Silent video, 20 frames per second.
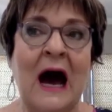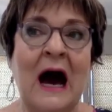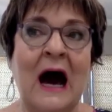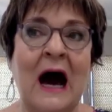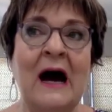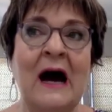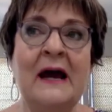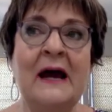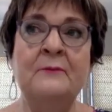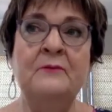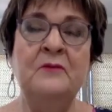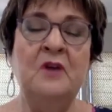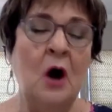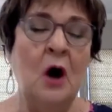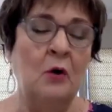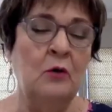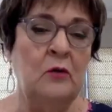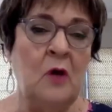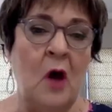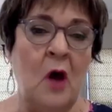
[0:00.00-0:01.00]
I am no
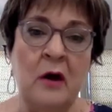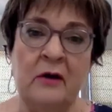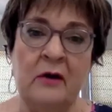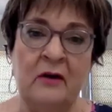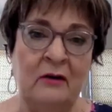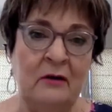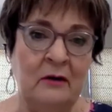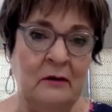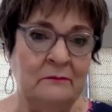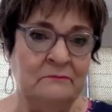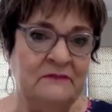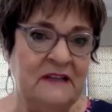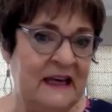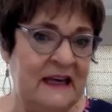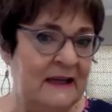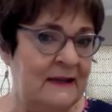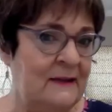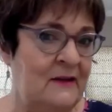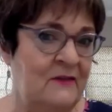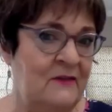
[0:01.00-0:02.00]
longer
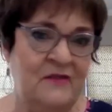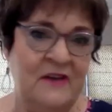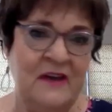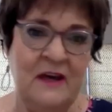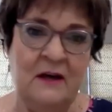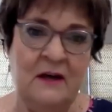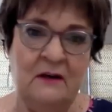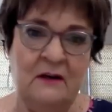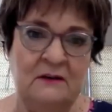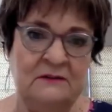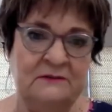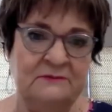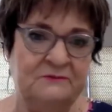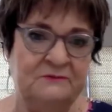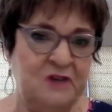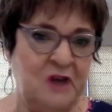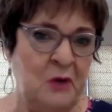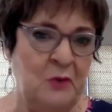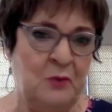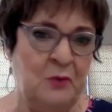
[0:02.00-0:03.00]
in the field,
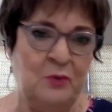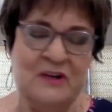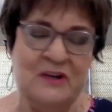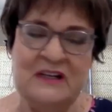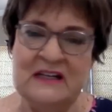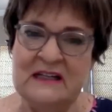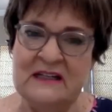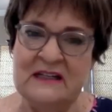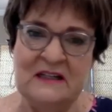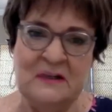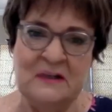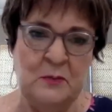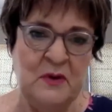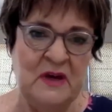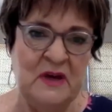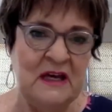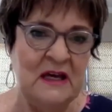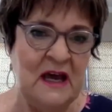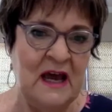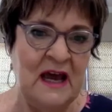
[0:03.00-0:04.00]
don't pretend to
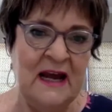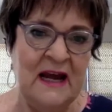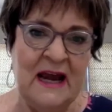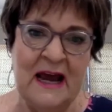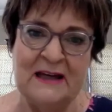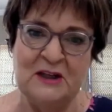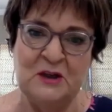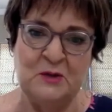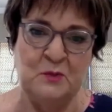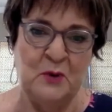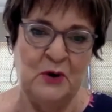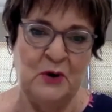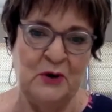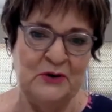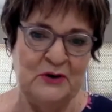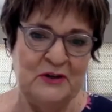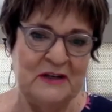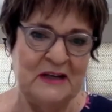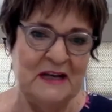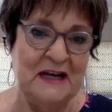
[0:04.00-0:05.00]
be an
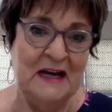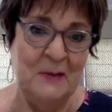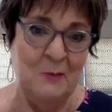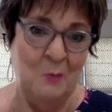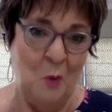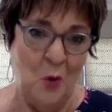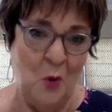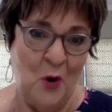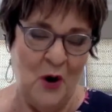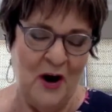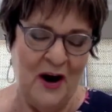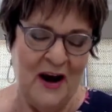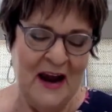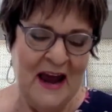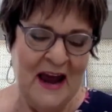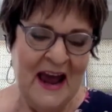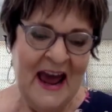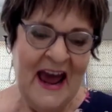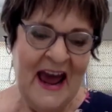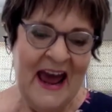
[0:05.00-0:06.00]
expert anymore.
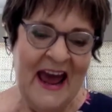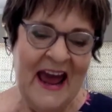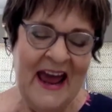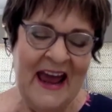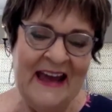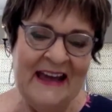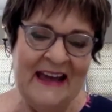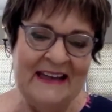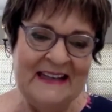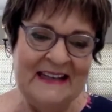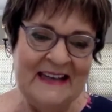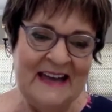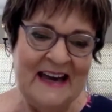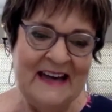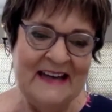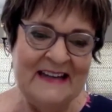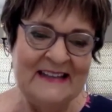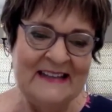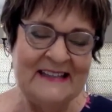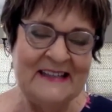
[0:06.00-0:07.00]
And
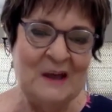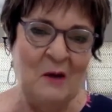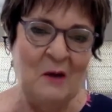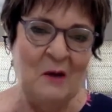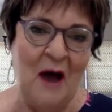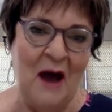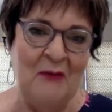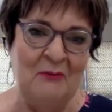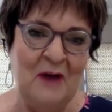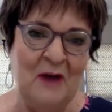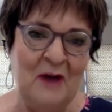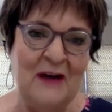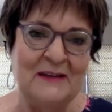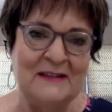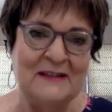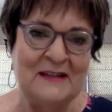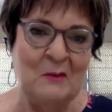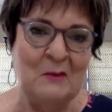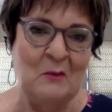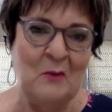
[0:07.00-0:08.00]
so I'm not
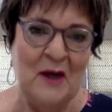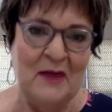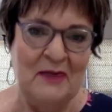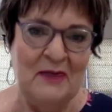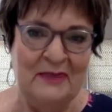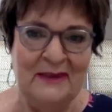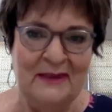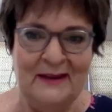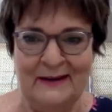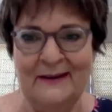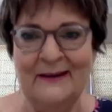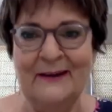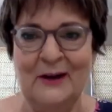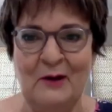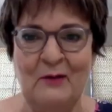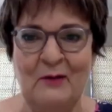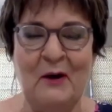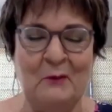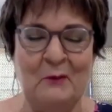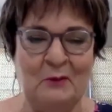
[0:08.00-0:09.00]
someone,
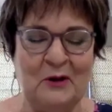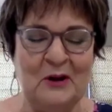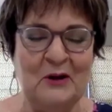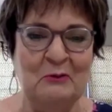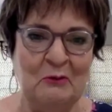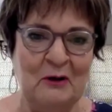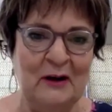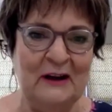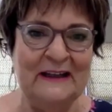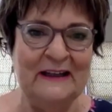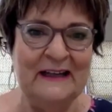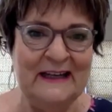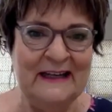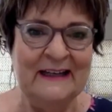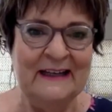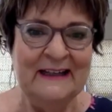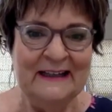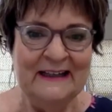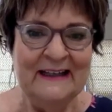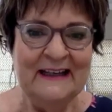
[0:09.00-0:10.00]
that can really
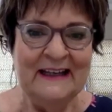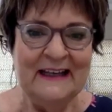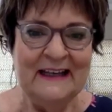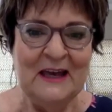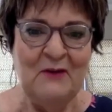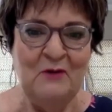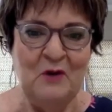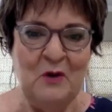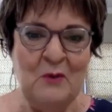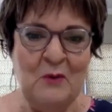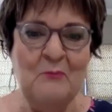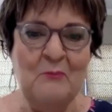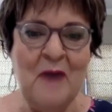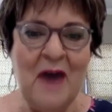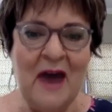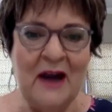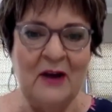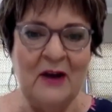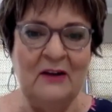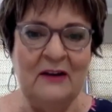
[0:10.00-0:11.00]
give you
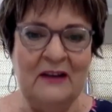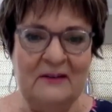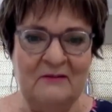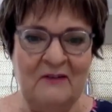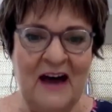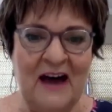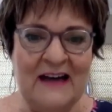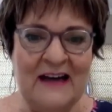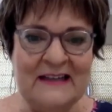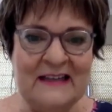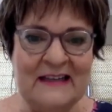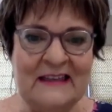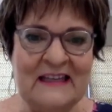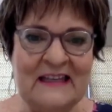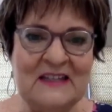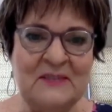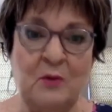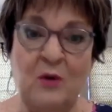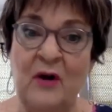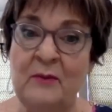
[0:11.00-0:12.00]
medical advice at this
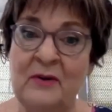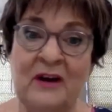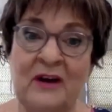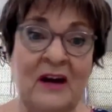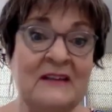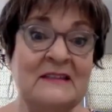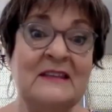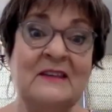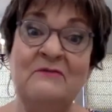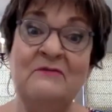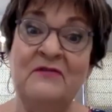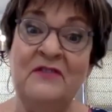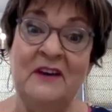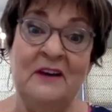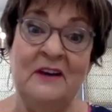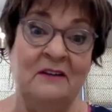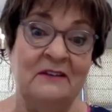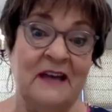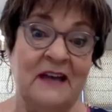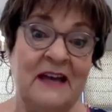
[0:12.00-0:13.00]
point, because the
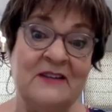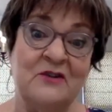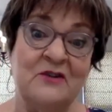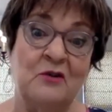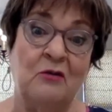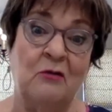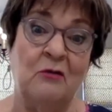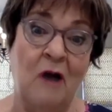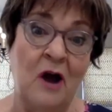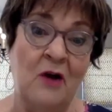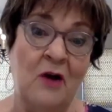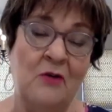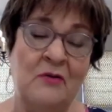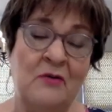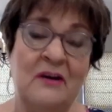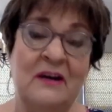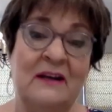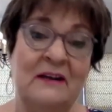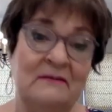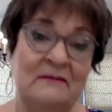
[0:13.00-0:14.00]
field has grown
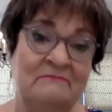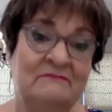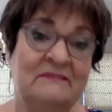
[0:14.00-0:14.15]
and